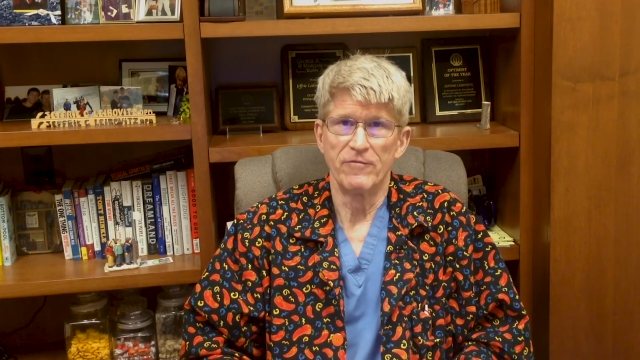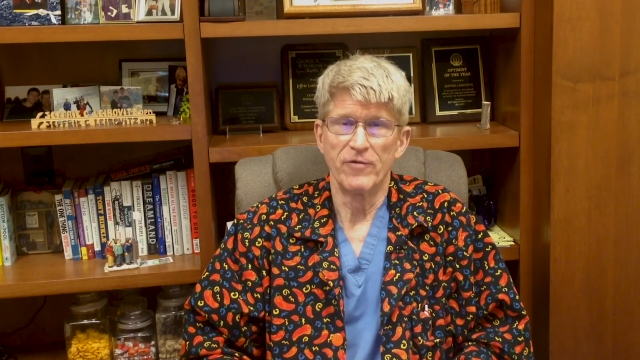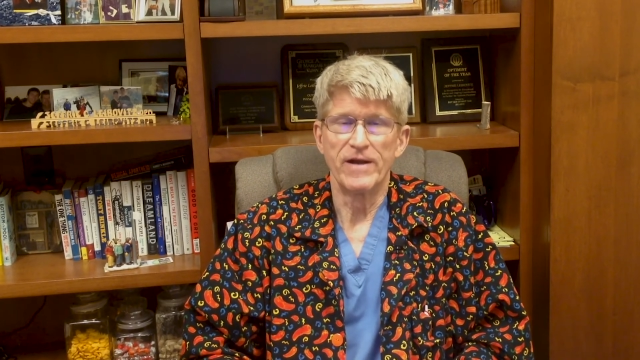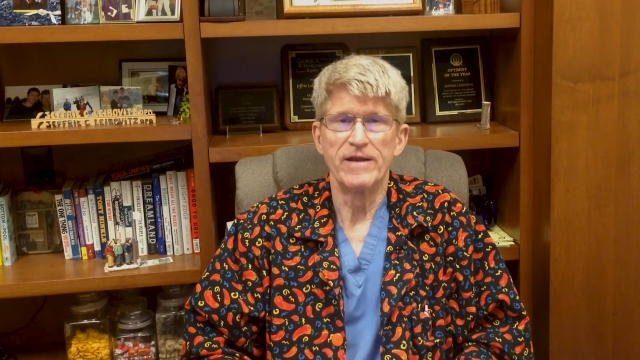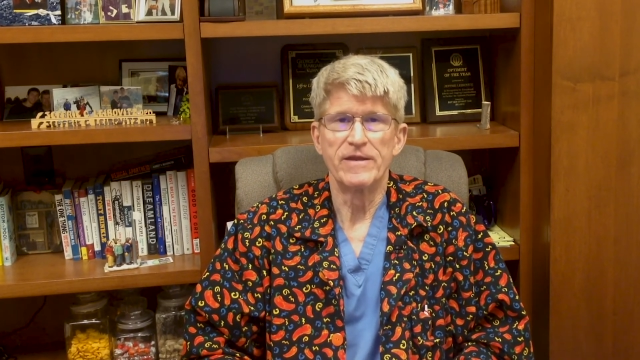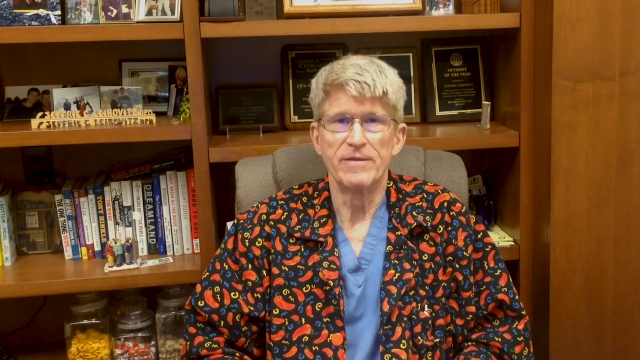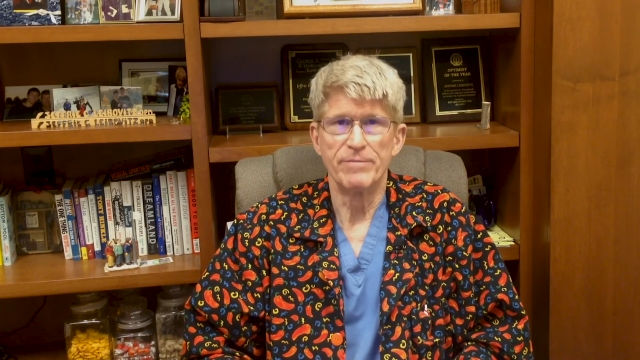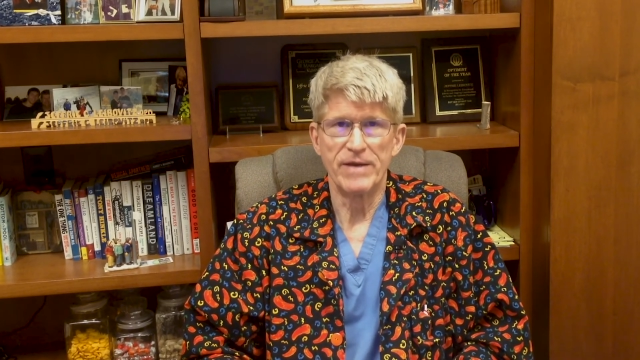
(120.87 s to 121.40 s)
right
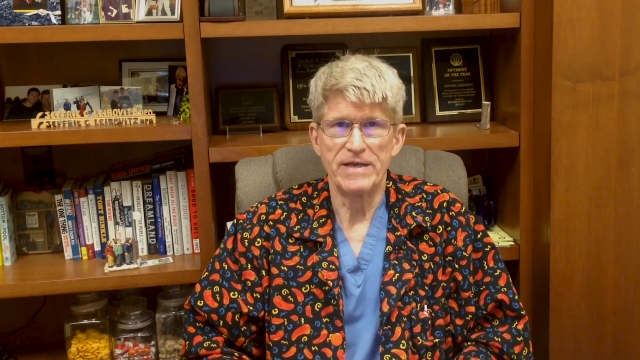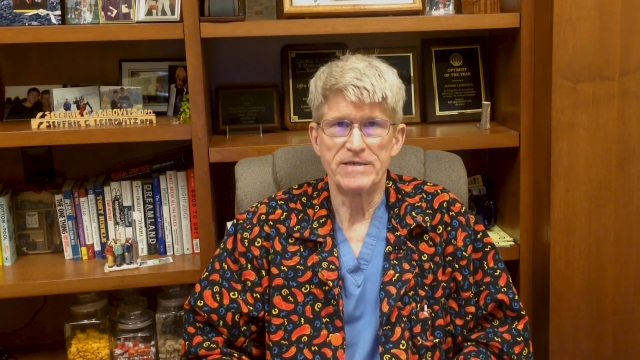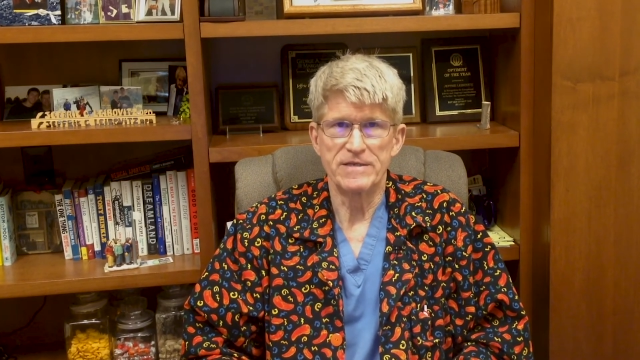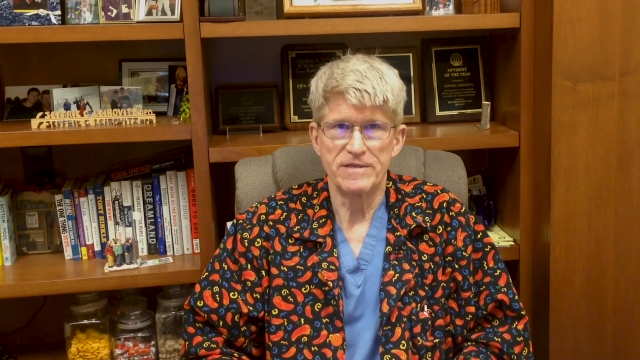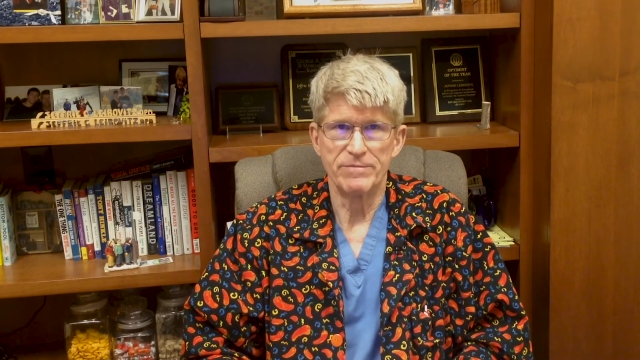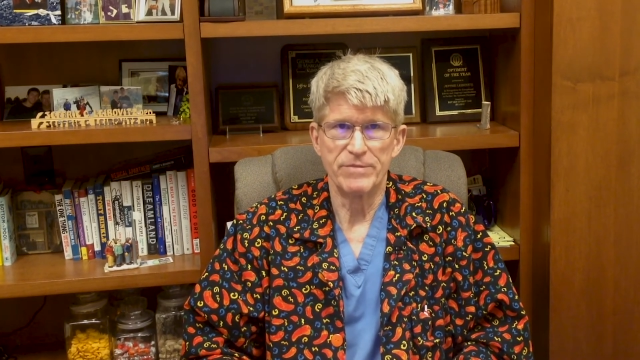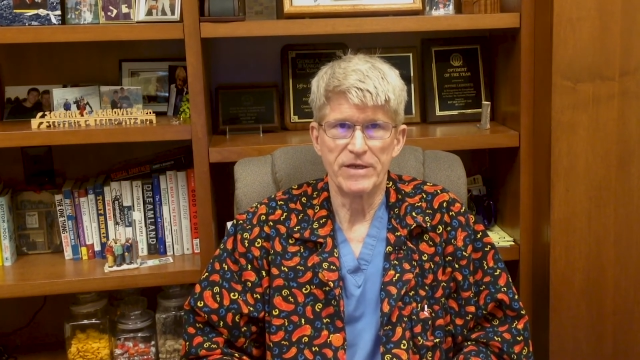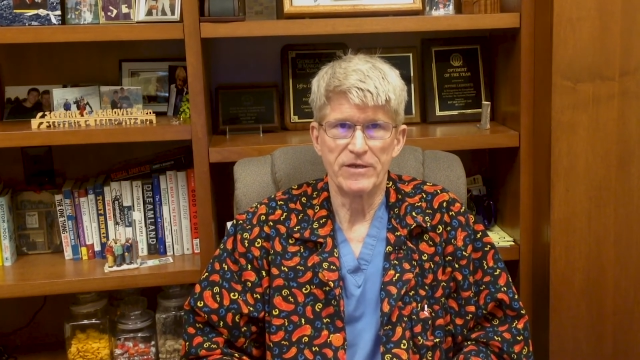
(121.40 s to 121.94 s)
at the base of
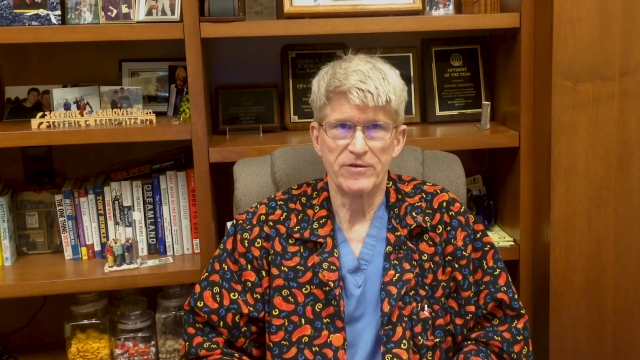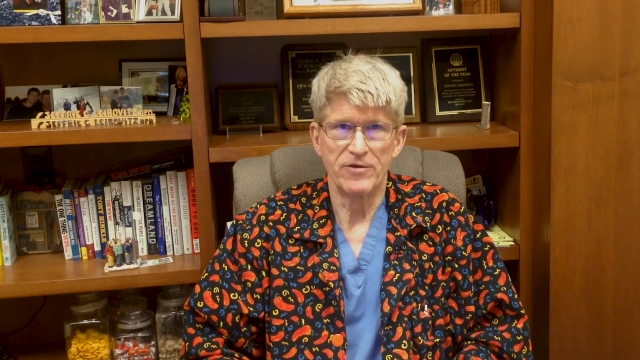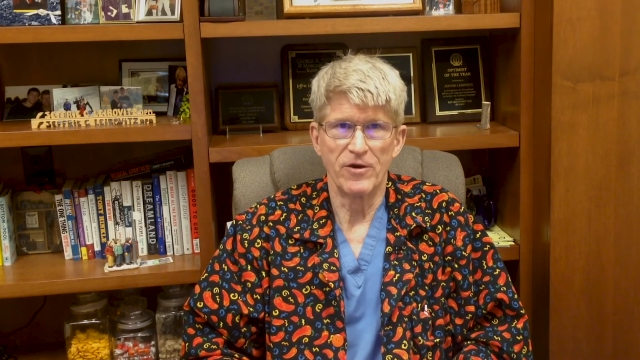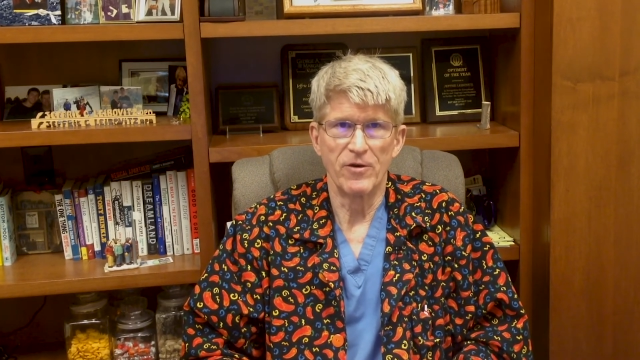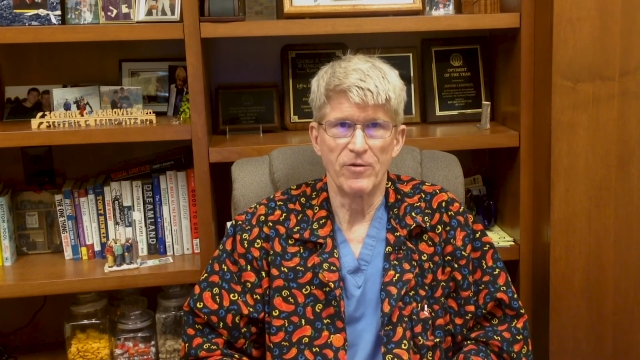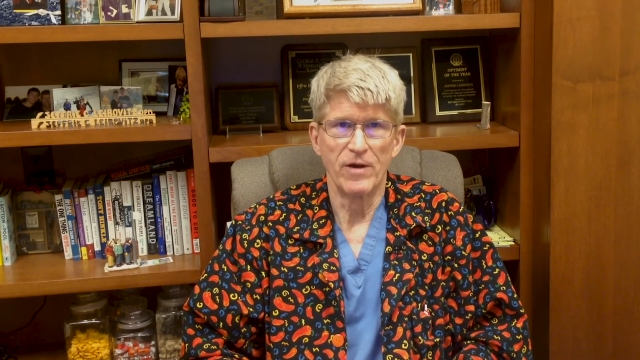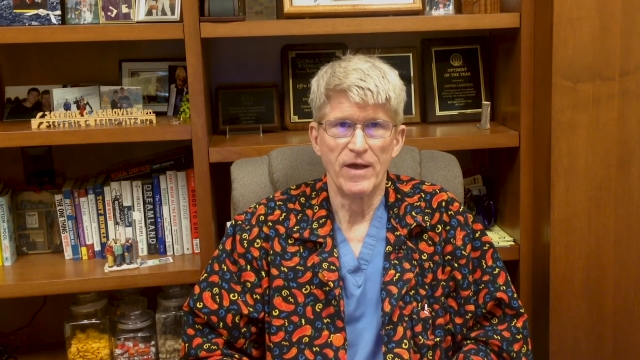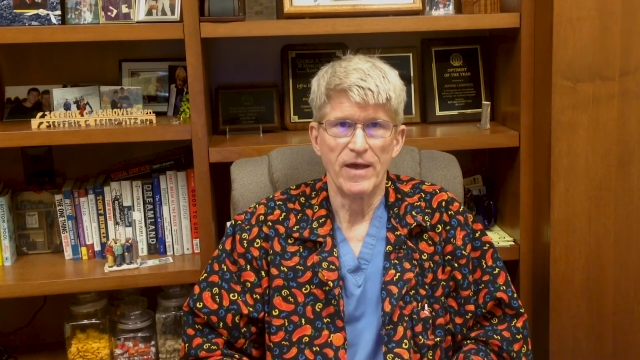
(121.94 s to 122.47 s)
the big
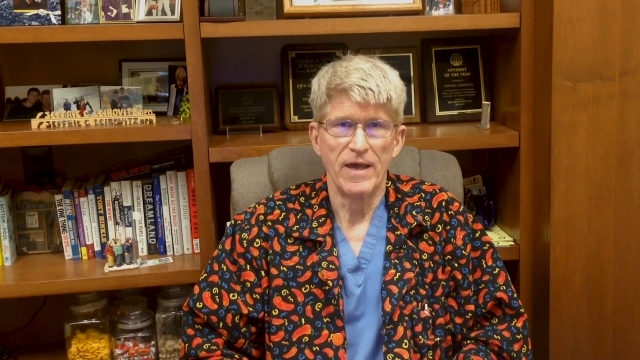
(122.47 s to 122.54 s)
toe,